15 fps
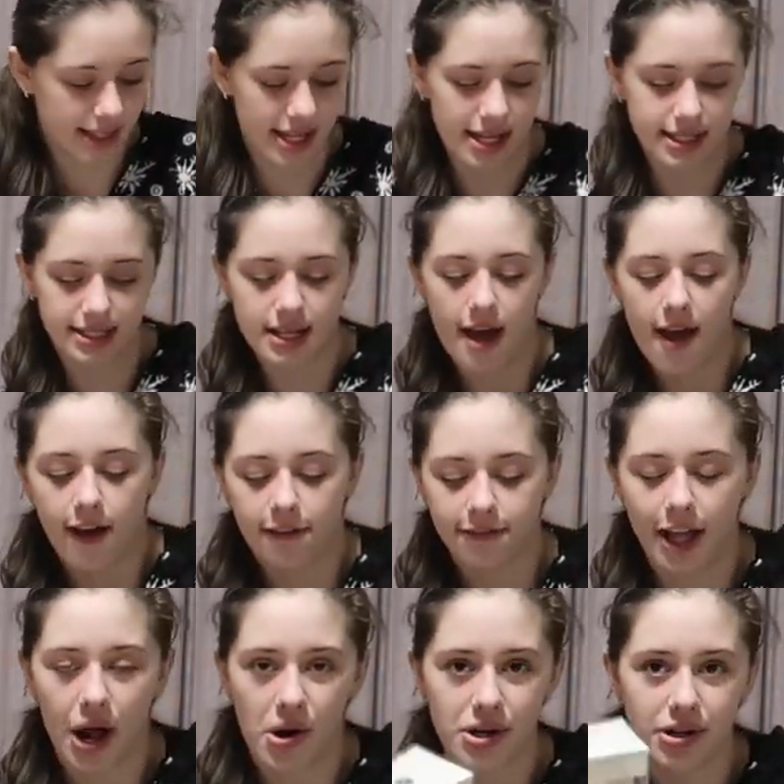this
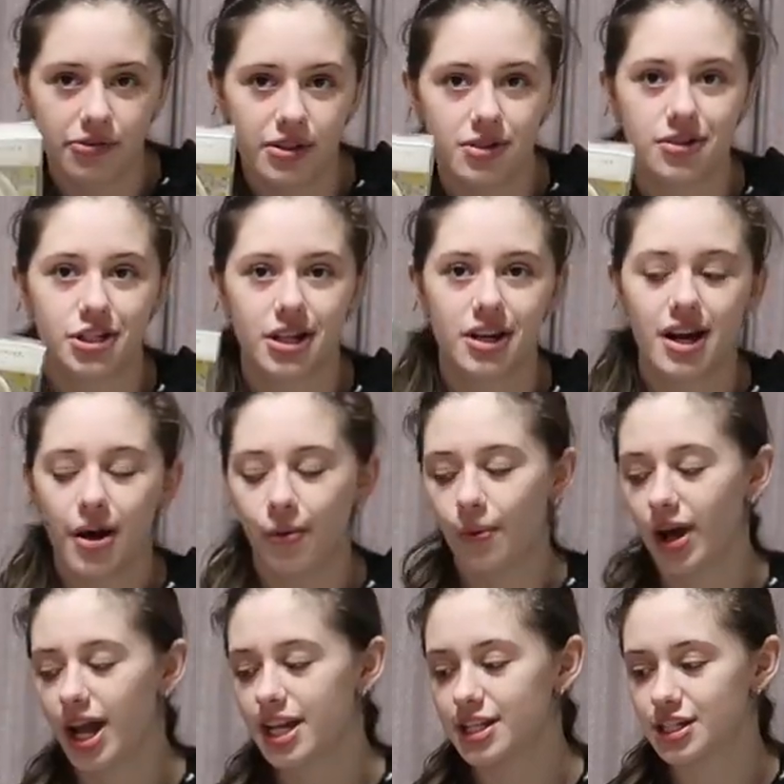flower diffuser,
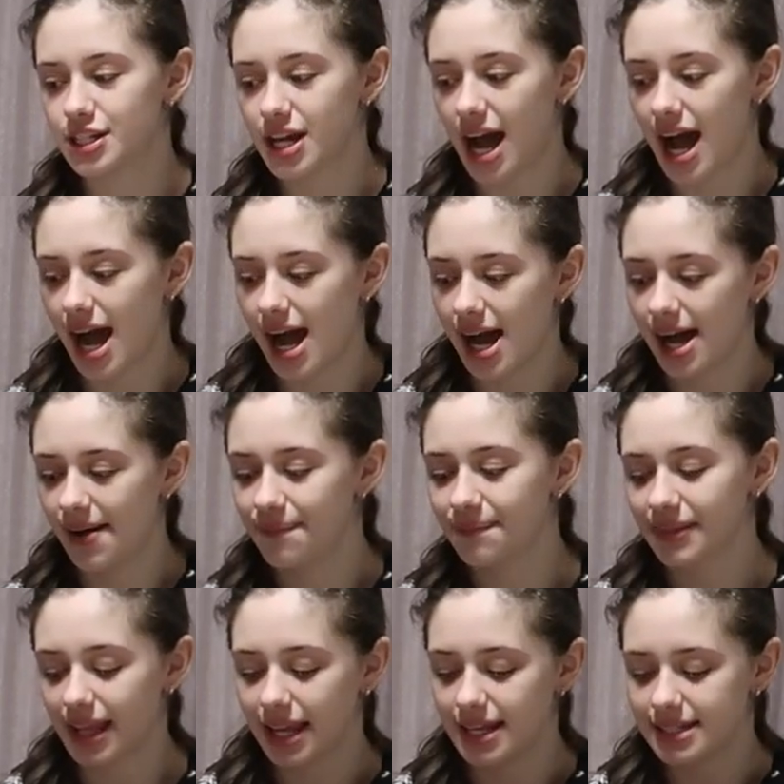which
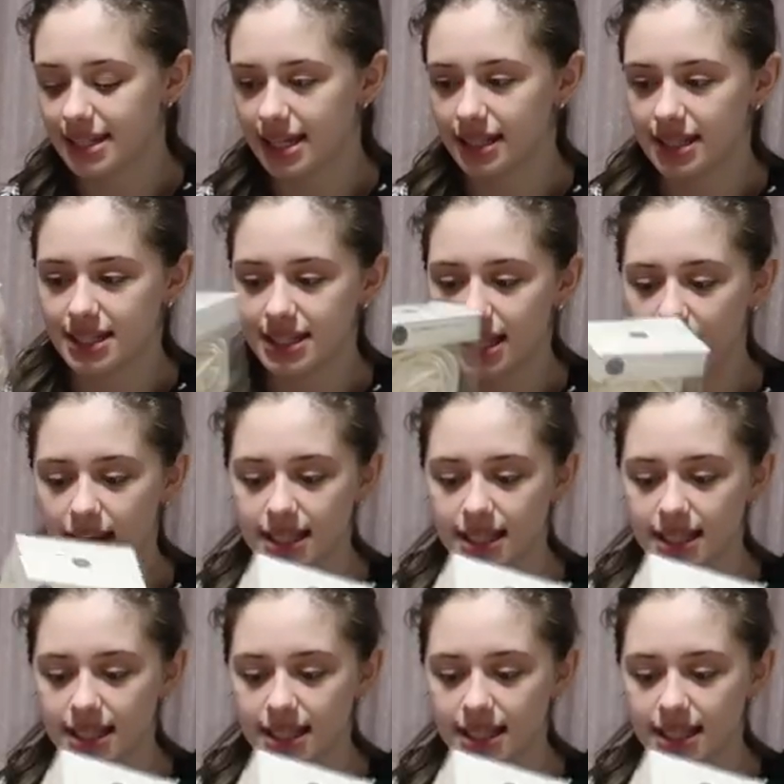is like this thing.